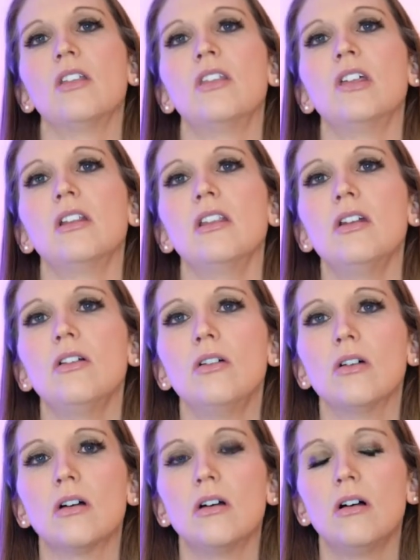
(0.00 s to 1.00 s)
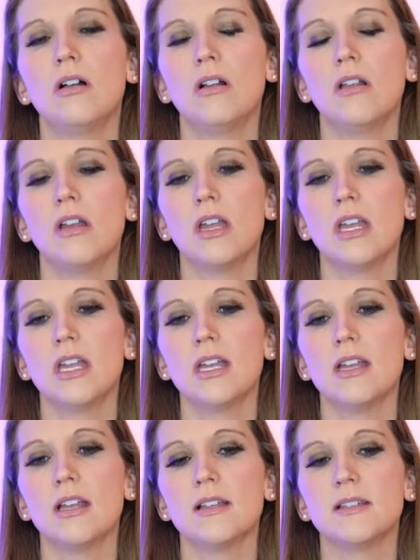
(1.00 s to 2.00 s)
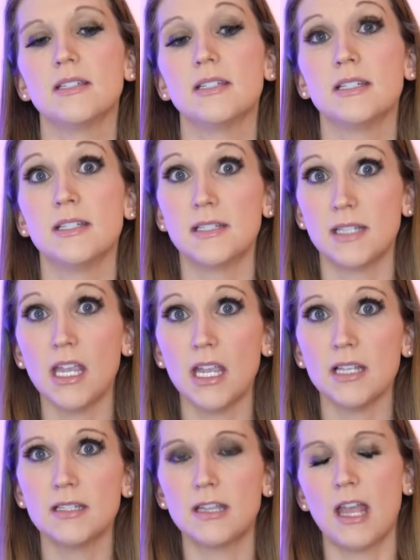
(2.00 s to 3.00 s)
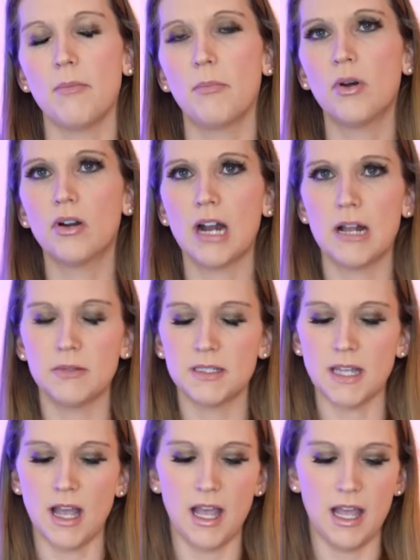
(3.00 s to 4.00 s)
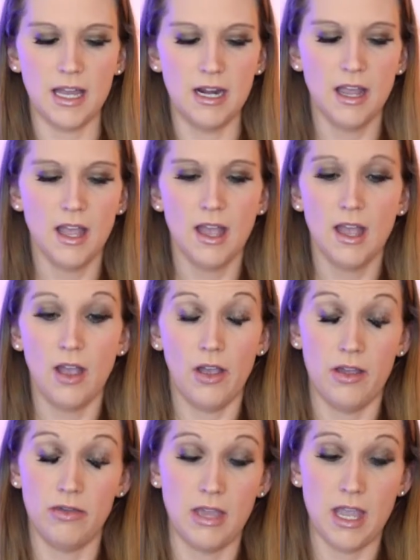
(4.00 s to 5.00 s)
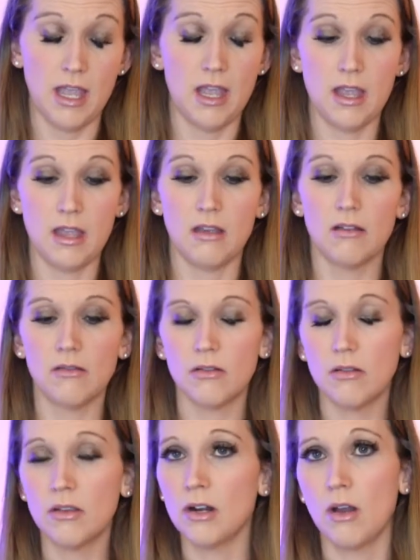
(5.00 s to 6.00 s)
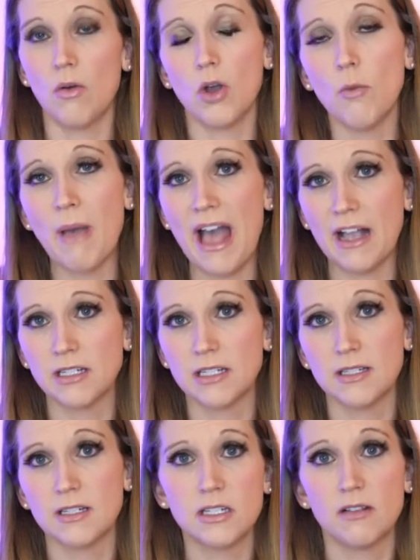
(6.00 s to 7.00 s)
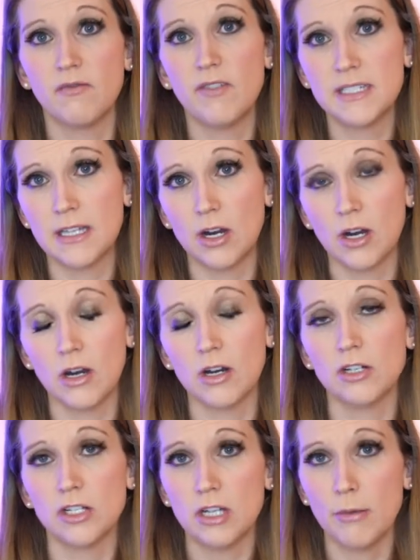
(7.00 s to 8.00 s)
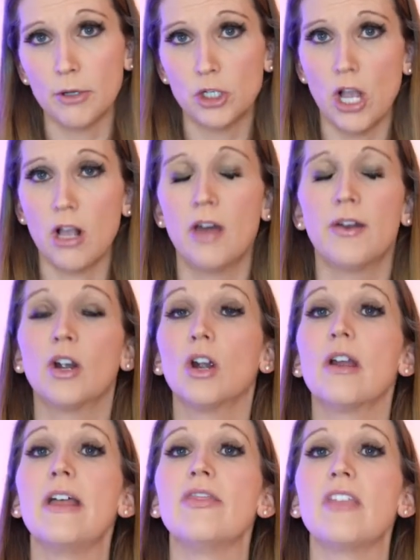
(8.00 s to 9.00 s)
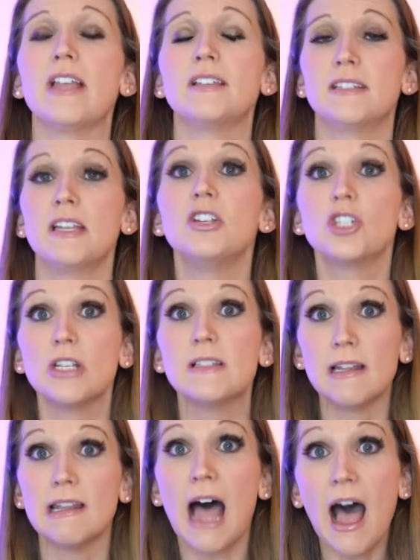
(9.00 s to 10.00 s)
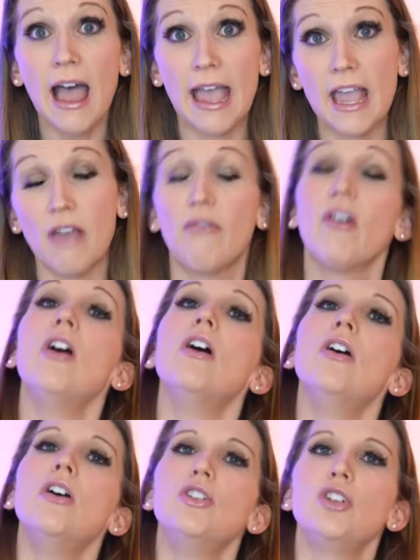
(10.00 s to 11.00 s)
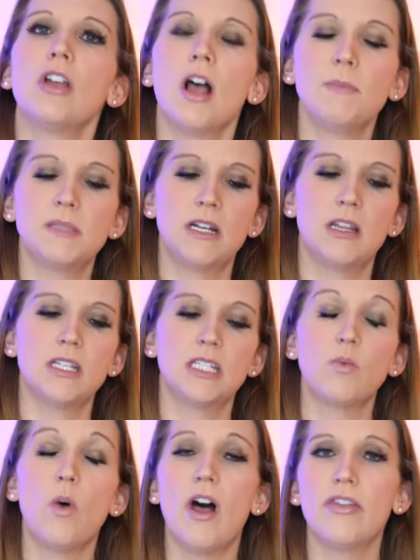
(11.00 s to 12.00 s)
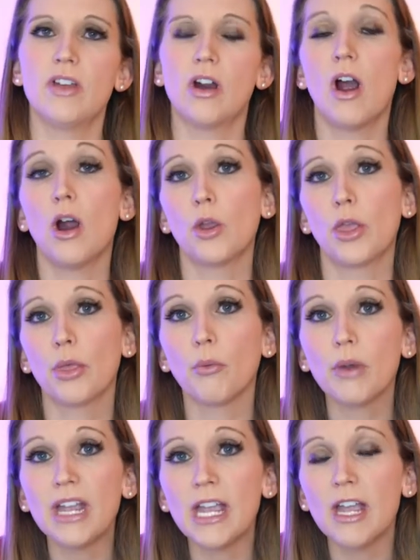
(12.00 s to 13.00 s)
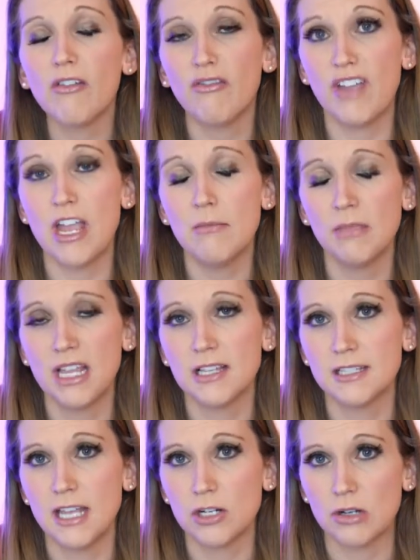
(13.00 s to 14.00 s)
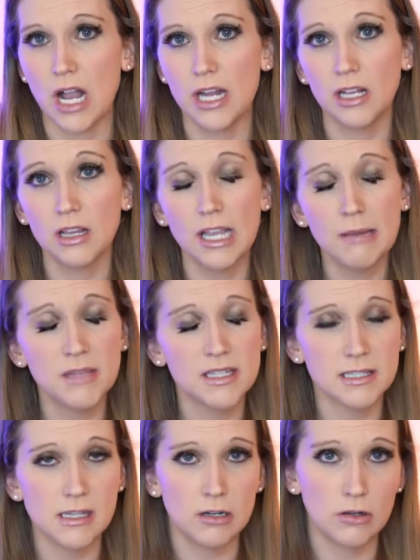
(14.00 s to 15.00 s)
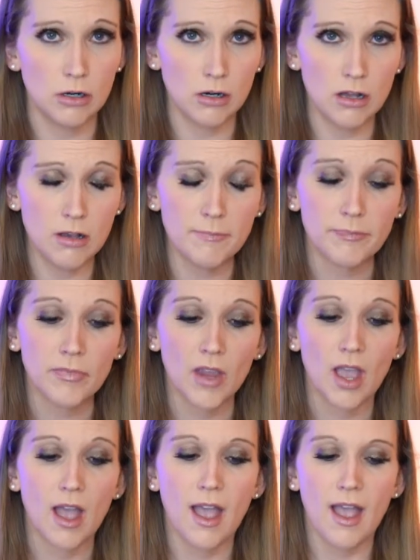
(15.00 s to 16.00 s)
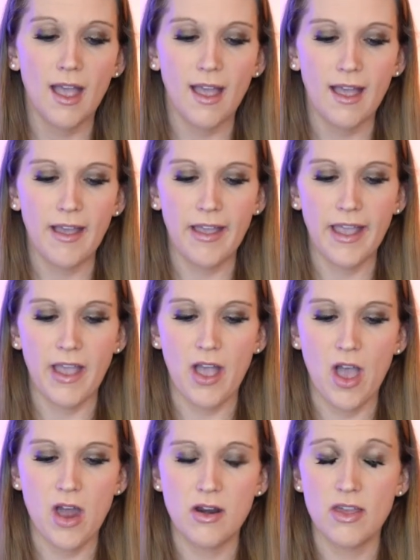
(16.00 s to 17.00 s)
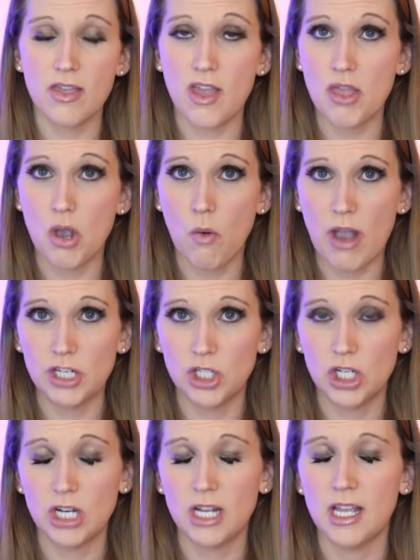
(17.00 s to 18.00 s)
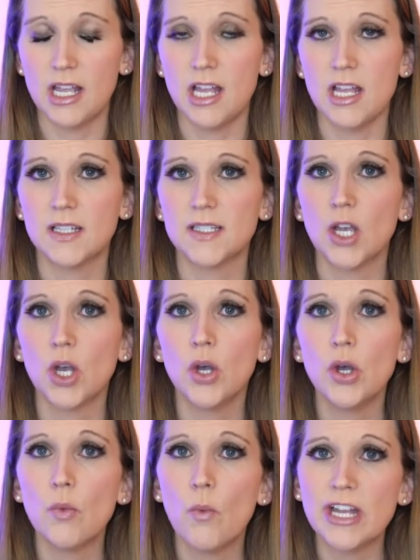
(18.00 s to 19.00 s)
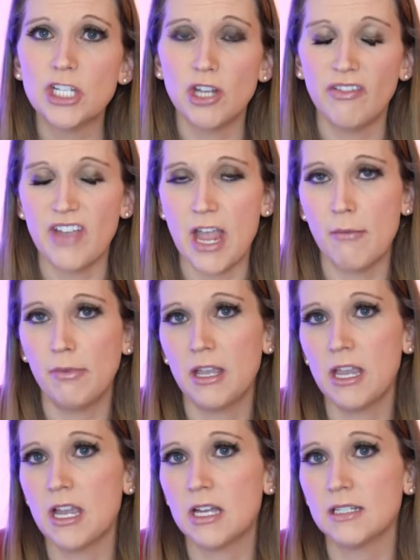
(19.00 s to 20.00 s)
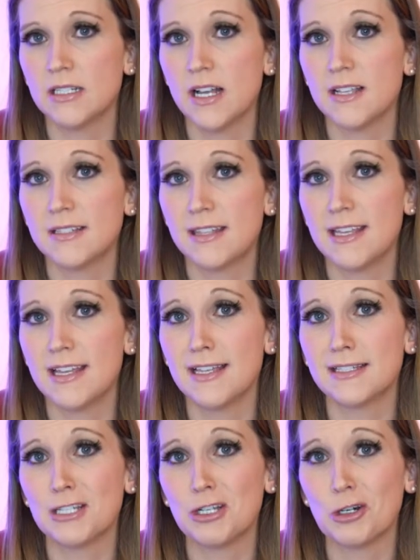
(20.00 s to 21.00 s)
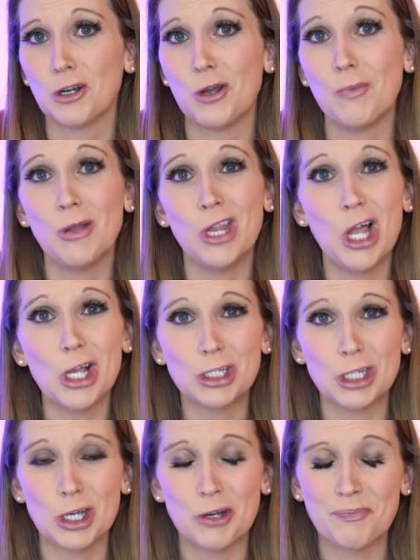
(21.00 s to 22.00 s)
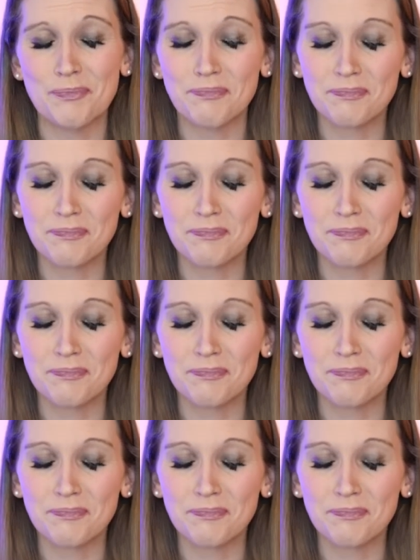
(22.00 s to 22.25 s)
The little girl is deceased. They put her outside and they, you know, go back to, to visit her and to double check on her, and they see she's alive. She comes into the Swan. There are three families that try to claim this little girl. And then the question is, who, which family does this girl belong to?